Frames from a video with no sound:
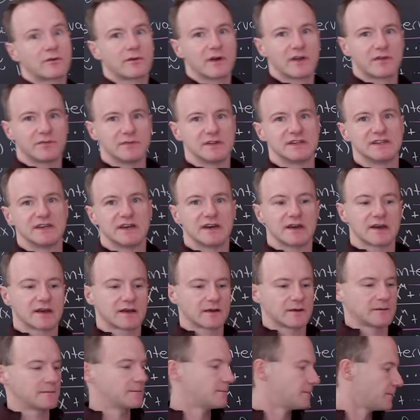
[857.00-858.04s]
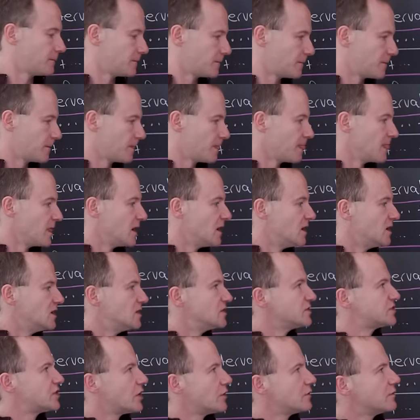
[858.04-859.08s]
arithmetic.
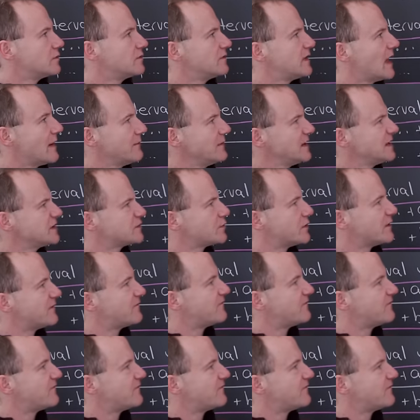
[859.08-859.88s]
So that means we